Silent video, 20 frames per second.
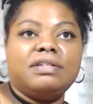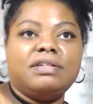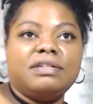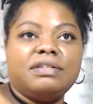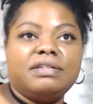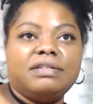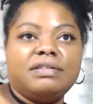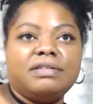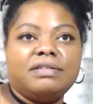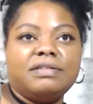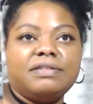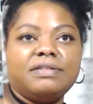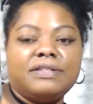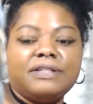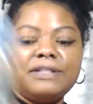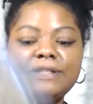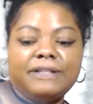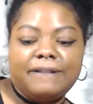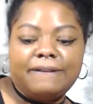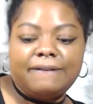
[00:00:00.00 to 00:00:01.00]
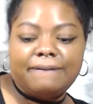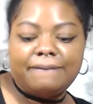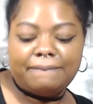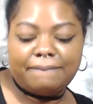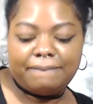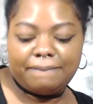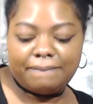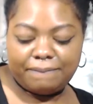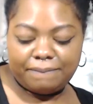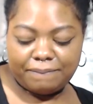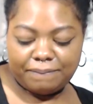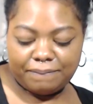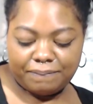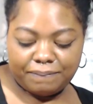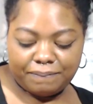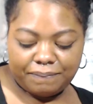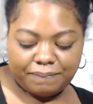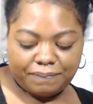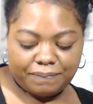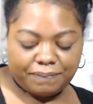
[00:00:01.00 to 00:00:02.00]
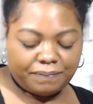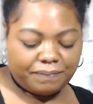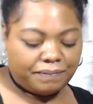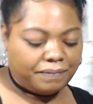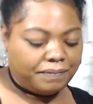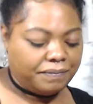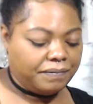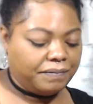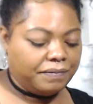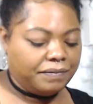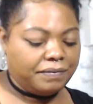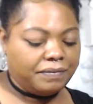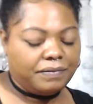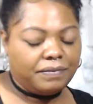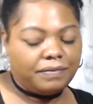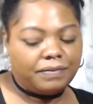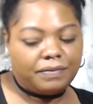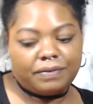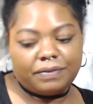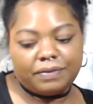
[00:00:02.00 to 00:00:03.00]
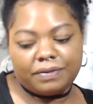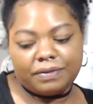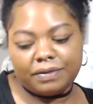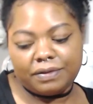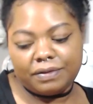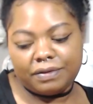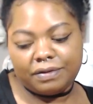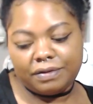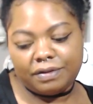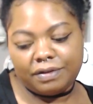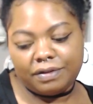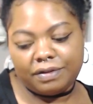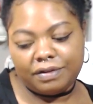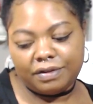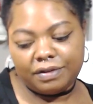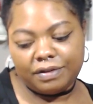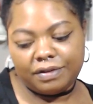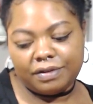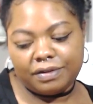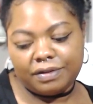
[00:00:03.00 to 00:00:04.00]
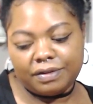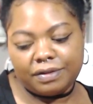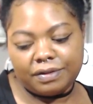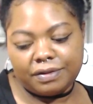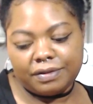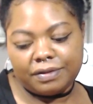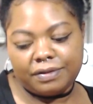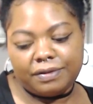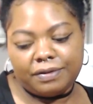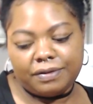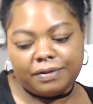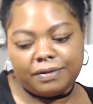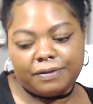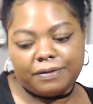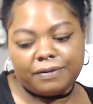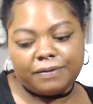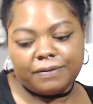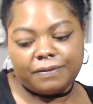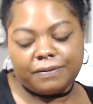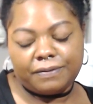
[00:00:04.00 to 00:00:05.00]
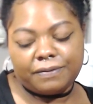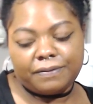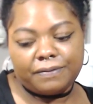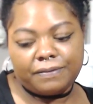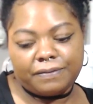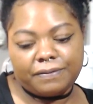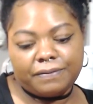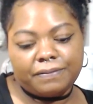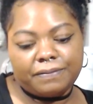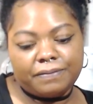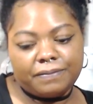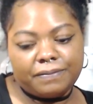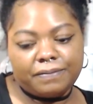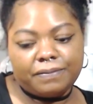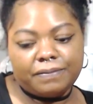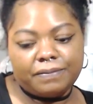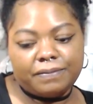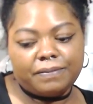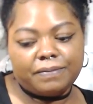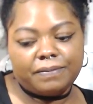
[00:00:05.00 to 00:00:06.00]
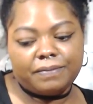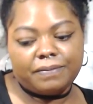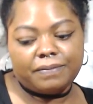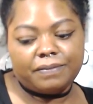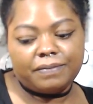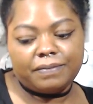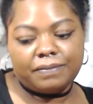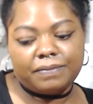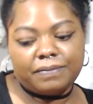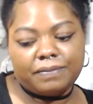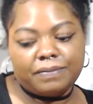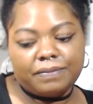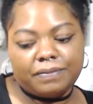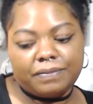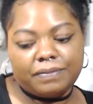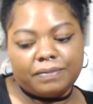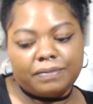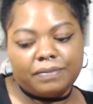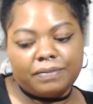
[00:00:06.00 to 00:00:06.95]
(no one is talking)